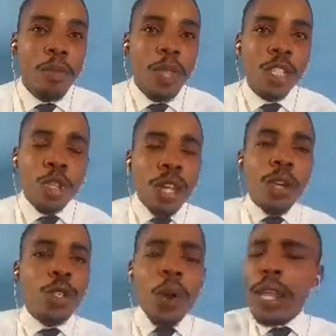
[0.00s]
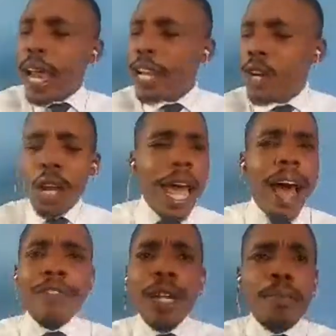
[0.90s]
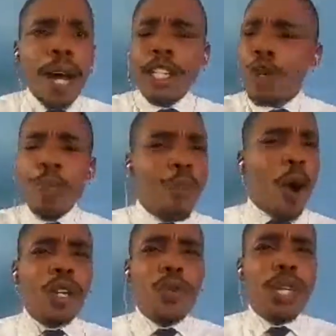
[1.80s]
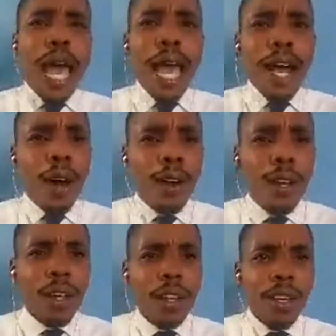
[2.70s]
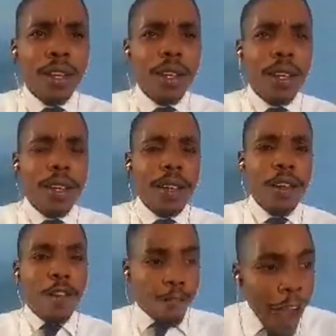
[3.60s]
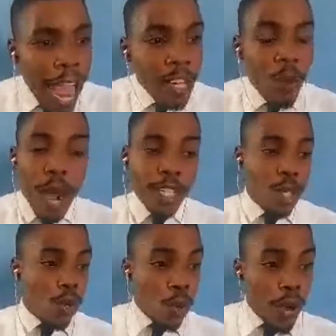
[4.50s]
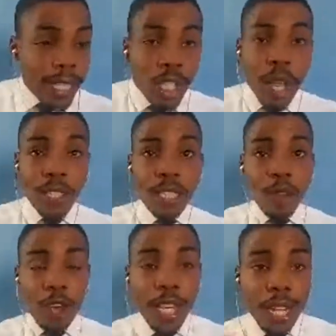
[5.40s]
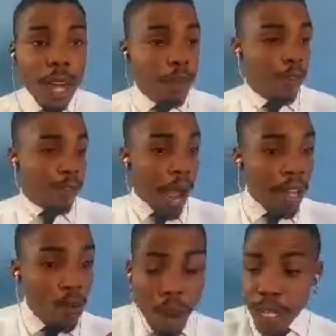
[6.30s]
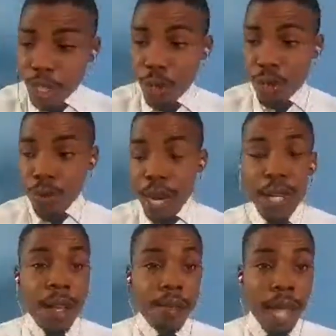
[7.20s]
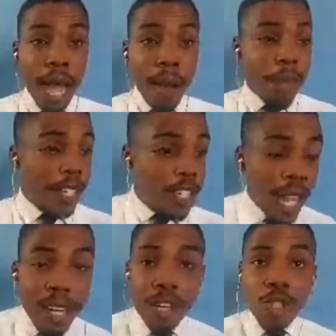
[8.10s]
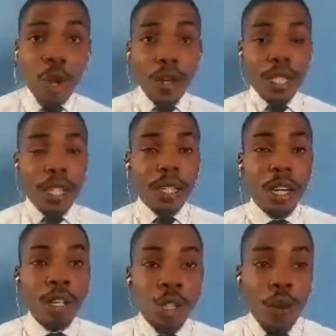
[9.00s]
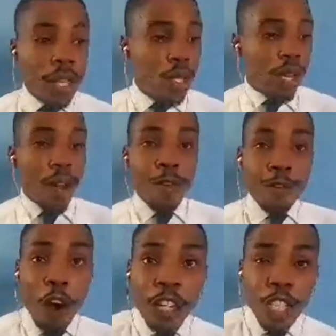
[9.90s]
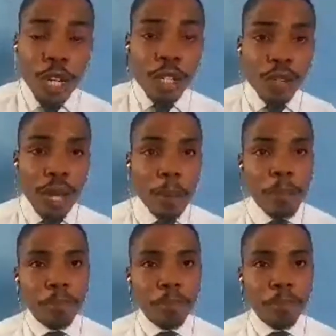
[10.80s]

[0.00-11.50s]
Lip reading: So don't let not having money to bog you down. Find ways to create sources of income. Find ways to create external sources so as to can fund your dream.